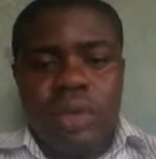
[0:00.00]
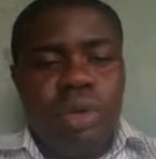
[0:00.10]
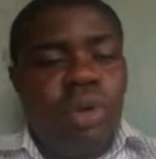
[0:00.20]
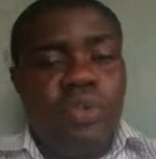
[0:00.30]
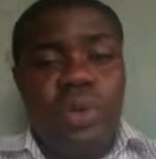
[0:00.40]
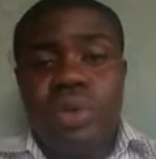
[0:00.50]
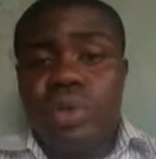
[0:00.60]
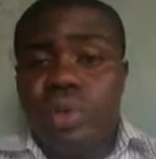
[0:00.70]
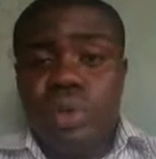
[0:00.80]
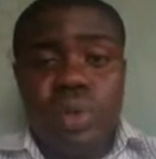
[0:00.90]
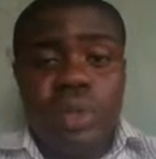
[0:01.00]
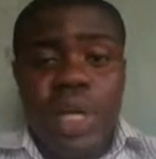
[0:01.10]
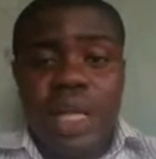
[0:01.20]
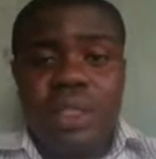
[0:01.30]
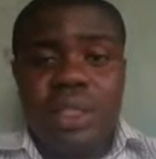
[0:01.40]
You refuse to do
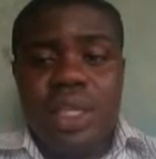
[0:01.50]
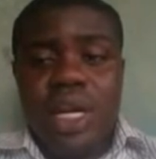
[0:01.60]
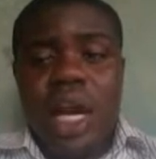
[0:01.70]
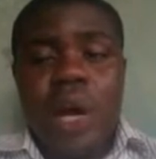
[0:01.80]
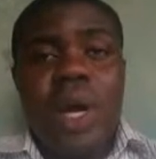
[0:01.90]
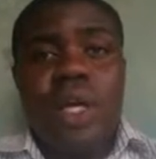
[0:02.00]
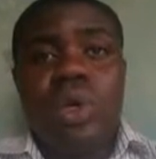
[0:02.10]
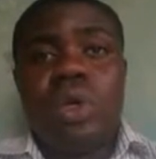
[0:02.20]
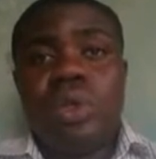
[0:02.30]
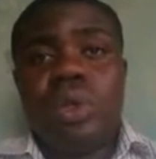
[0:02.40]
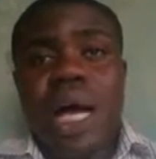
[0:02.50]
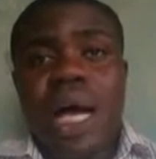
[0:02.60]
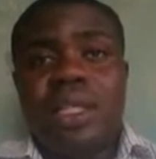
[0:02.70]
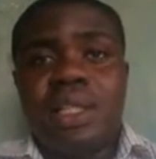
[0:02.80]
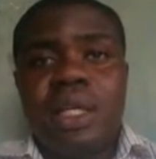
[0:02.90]
that. And when you don't do
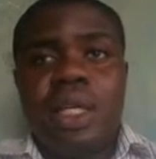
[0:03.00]
that,